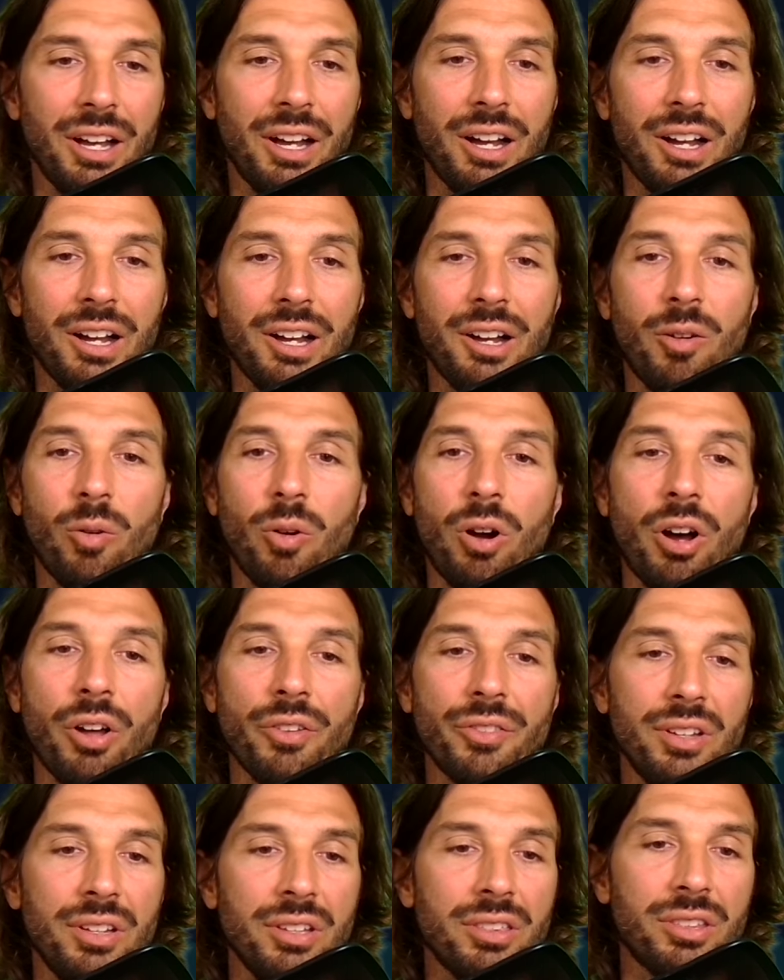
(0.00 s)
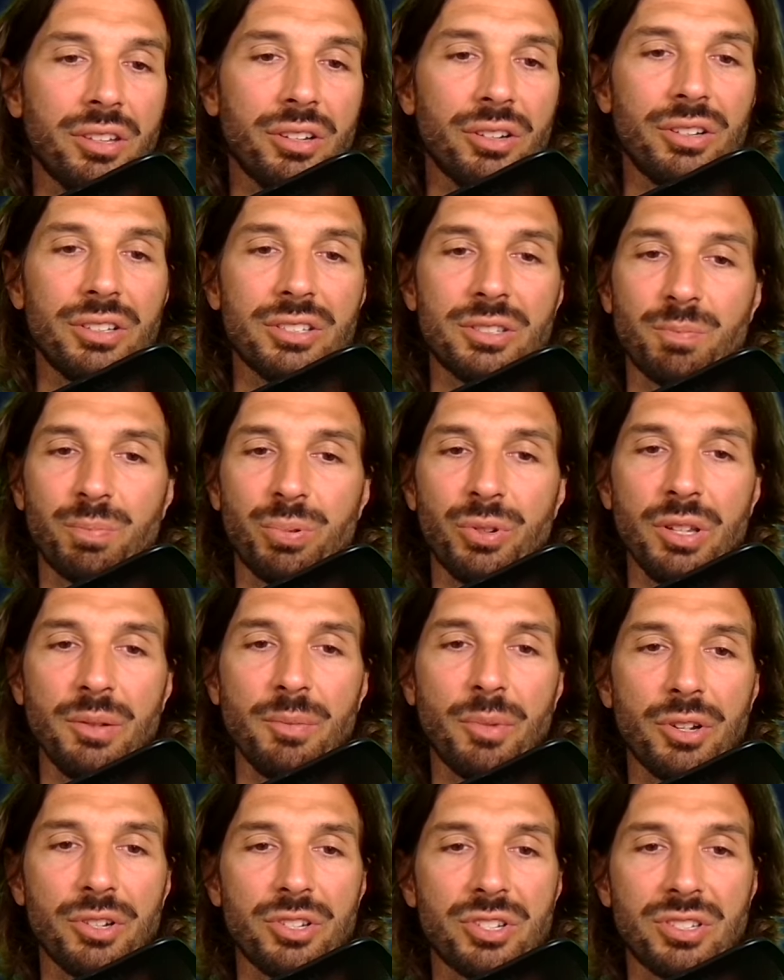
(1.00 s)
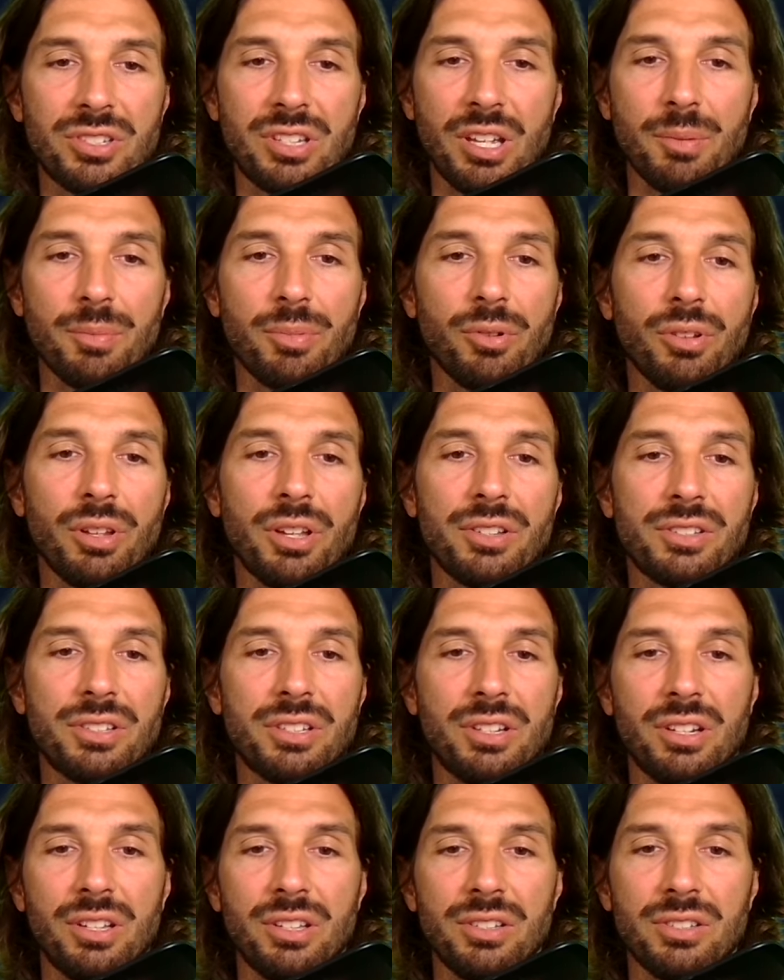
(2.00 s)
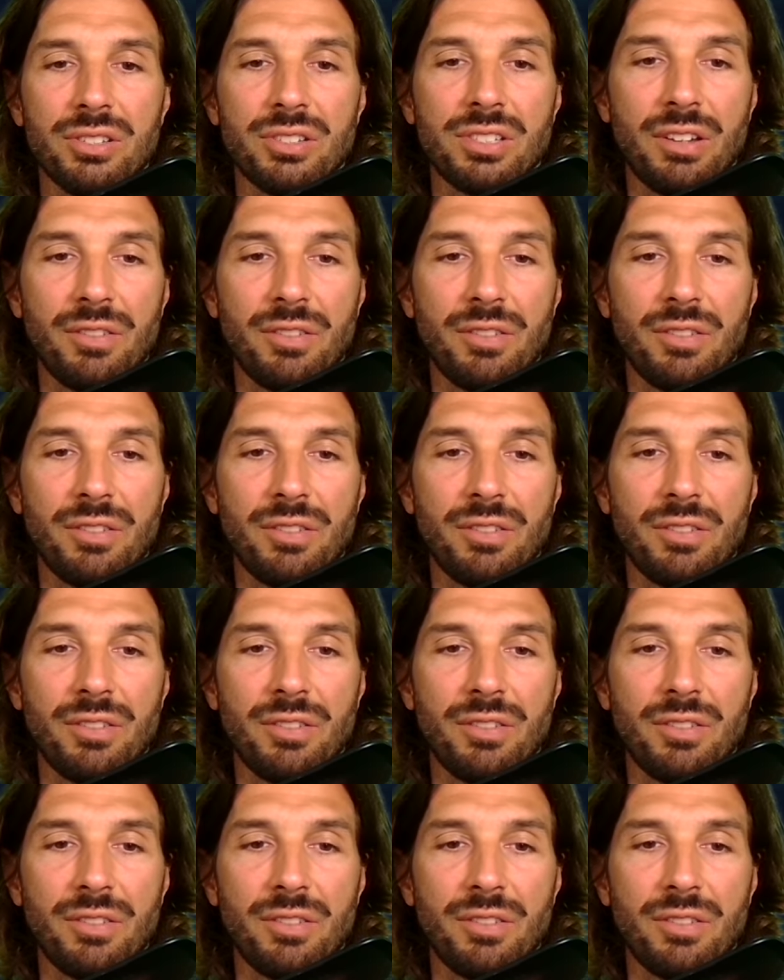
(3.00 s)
Uh, on the Ether, it's pretty much stable as it is,